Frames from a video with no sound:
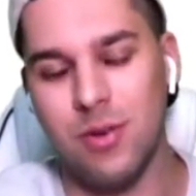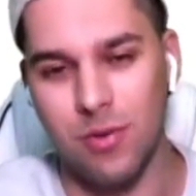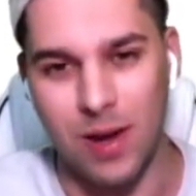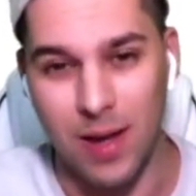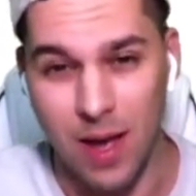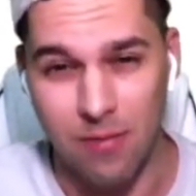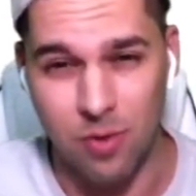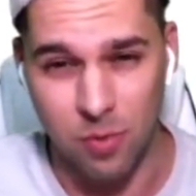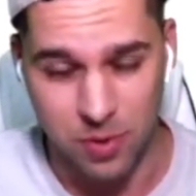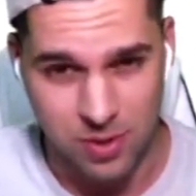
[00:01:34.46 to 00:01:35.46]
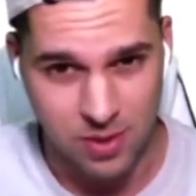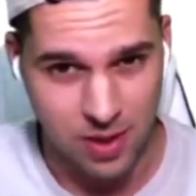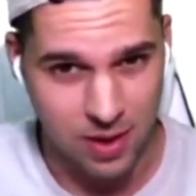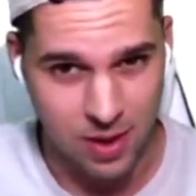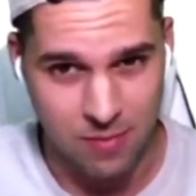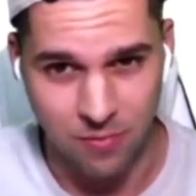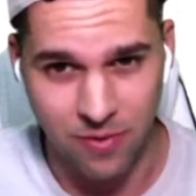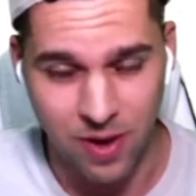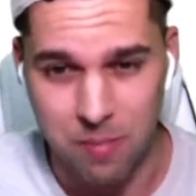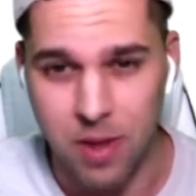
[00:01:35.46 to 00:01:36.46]
I have no personality. I'm
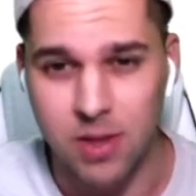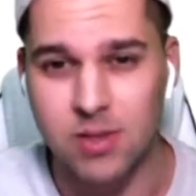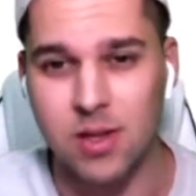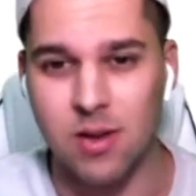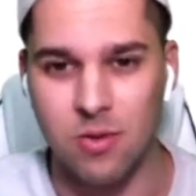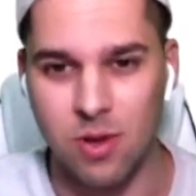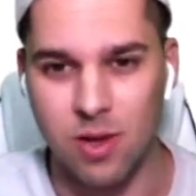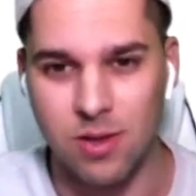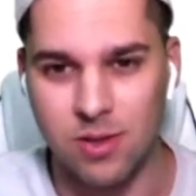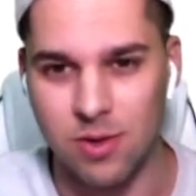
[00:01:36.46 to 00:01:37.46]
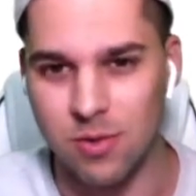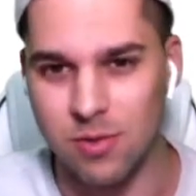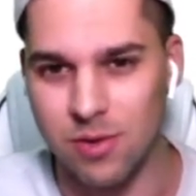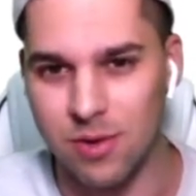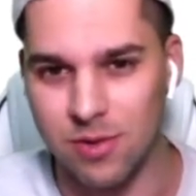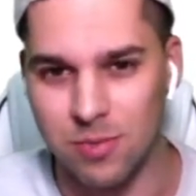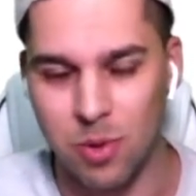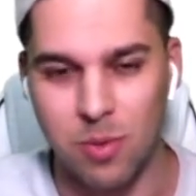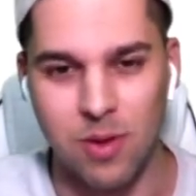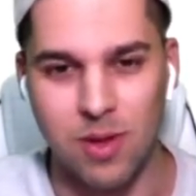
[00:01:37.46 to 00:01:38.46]
very basic looking, so, it's
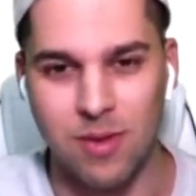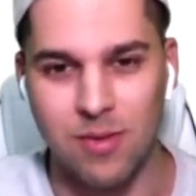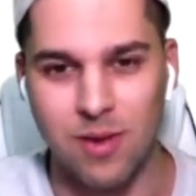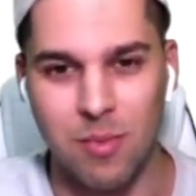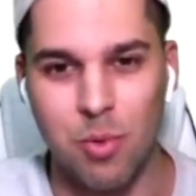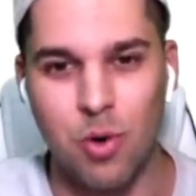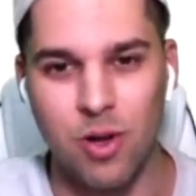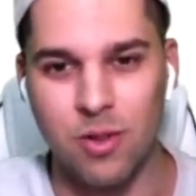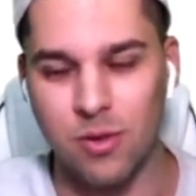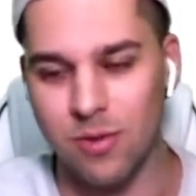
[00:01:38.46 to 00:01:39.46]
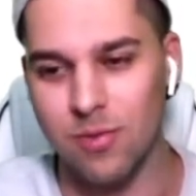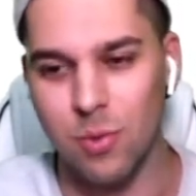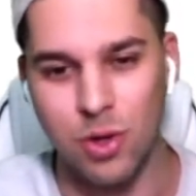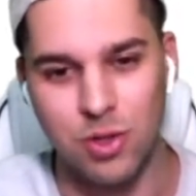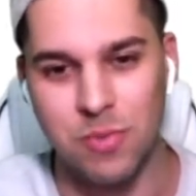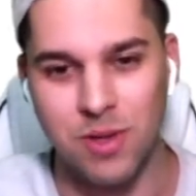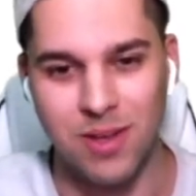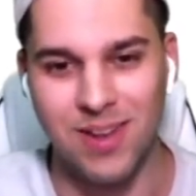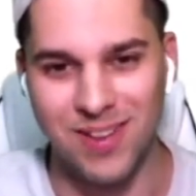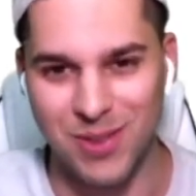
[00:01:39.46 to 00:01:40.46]
probably very boring to watch me
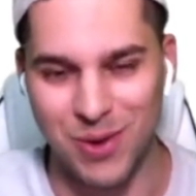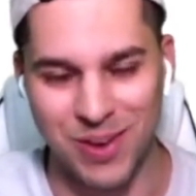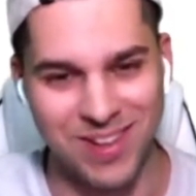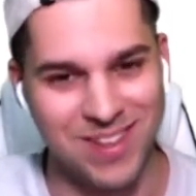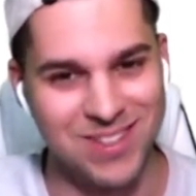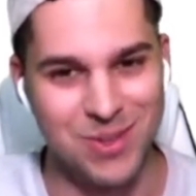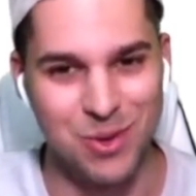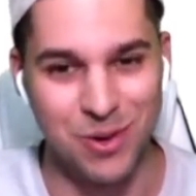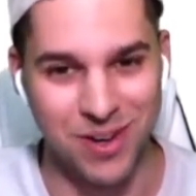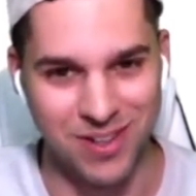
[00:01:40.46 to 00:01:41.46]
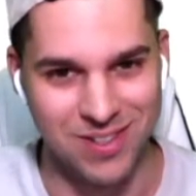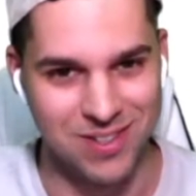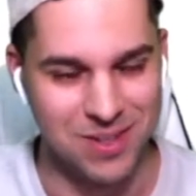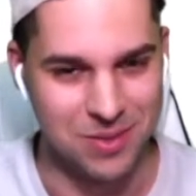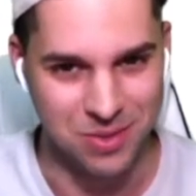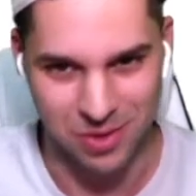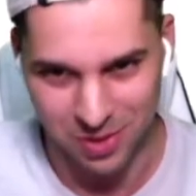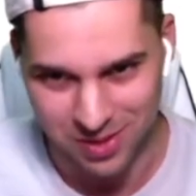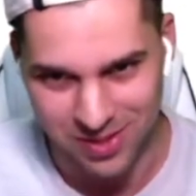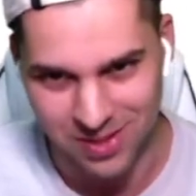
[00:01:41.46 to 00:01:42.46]
doing these tutorials.
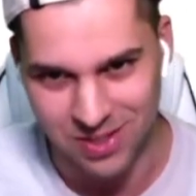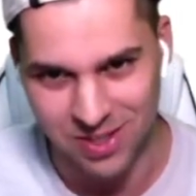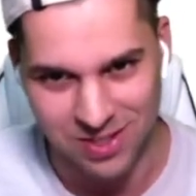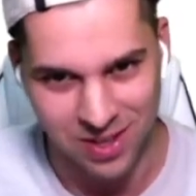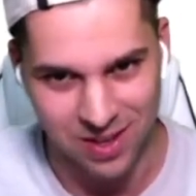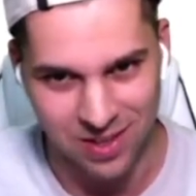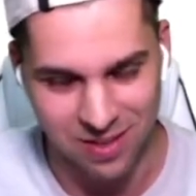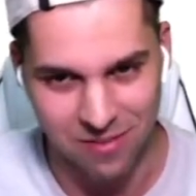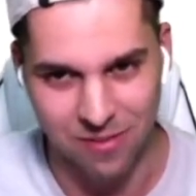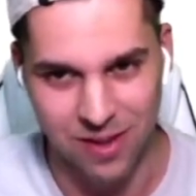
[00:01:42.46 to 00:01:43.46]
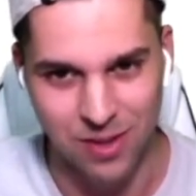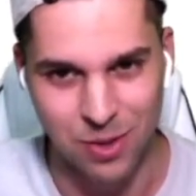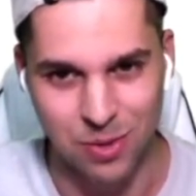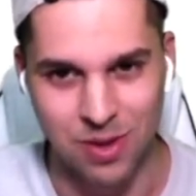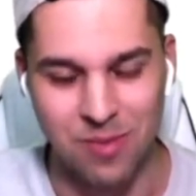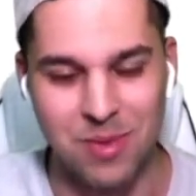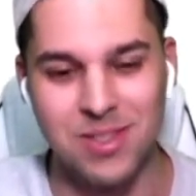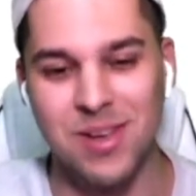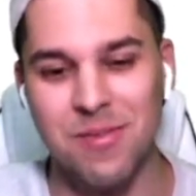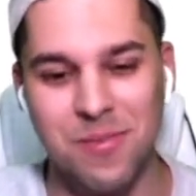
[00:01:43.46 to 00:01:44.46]
This is just a little fling to give me
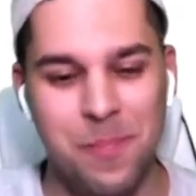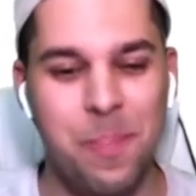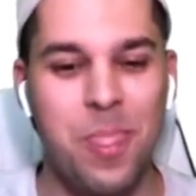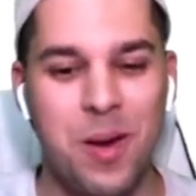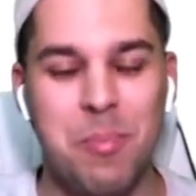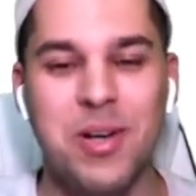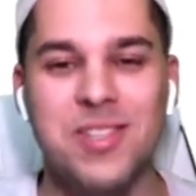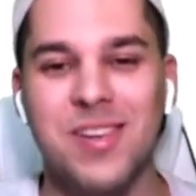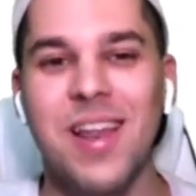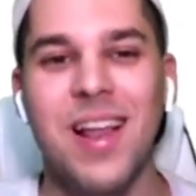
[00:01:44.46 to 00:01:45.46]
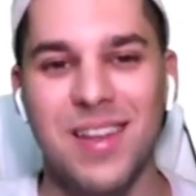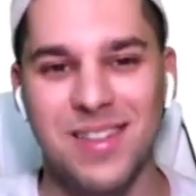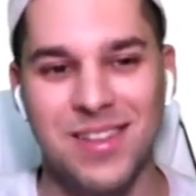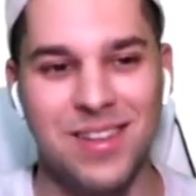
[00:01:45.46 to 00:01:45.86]
some personality.